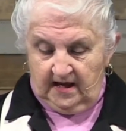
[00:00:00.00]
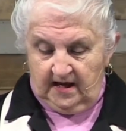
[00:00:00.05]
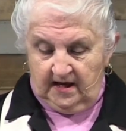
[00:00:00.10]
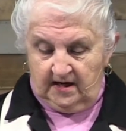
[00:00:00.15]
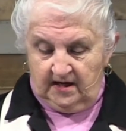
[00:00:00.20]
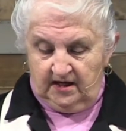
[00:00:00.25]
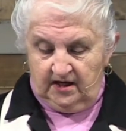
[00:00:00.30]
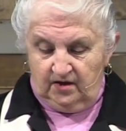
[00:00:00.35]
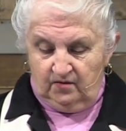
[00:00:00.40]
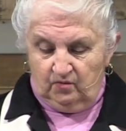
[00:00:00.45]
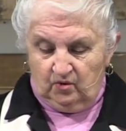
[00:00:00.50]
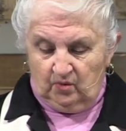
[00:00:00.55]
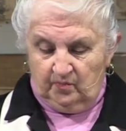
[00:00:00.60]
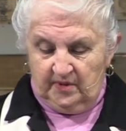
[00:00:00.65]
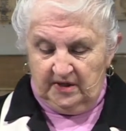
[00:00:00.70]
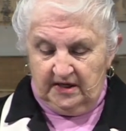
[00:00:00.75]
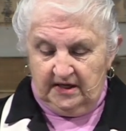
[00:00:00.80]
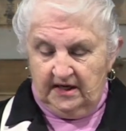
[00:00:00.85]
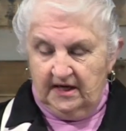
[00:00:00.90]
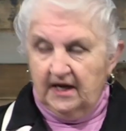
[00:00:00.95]
And he will
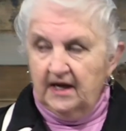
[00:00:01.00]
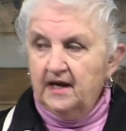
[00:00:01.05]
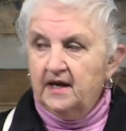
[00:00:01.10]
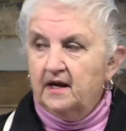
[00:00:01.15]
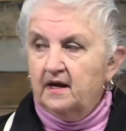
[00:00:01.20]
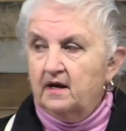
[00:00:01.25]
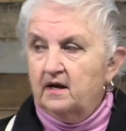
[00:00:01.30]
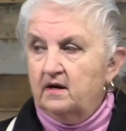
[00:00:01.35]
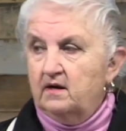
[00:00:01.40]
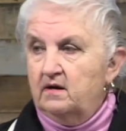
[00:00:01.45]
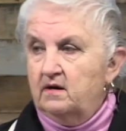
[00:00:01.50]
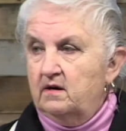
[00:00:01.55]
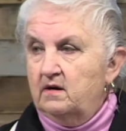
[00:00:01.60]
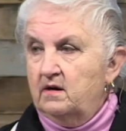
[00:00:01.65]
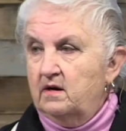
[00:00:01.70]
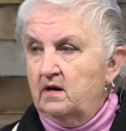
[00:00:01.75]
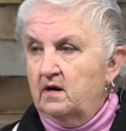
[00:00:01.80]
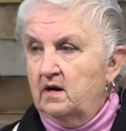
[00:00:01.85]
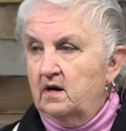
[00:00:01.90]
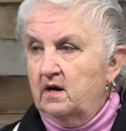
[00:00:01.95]
be king
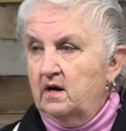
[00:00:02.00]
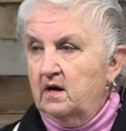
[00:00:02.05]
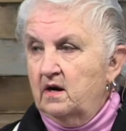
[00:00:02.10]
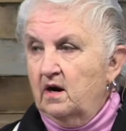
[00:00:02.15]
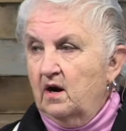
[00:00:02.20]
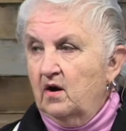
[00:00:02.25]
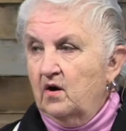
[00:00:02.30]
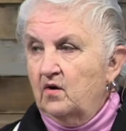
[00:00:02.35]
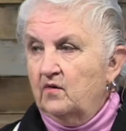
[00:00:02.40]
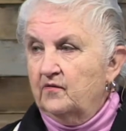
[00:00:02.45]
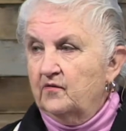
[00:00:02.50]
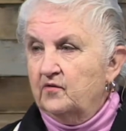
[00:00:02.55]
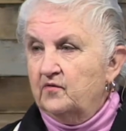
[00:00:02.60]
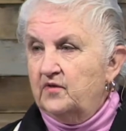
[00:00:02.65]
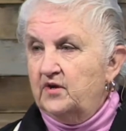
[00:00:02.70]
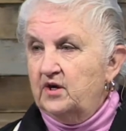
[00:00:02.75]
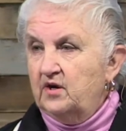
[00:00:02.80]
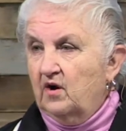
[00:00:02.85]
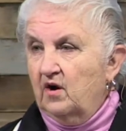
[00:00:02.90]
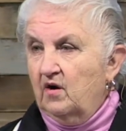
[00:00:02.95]

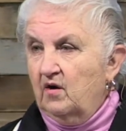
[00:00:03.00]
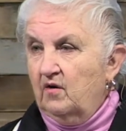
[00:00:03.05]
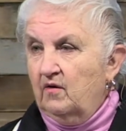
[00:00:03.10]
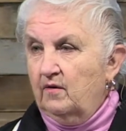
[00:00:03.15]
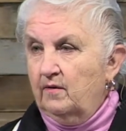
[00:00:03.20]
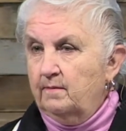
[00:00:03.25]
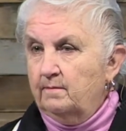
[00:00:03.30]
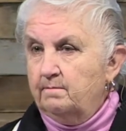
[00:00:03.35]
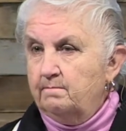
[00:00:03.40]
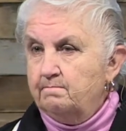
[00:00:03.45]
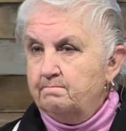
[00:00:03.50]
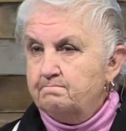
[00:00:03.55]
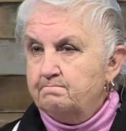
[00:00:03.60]
over the all."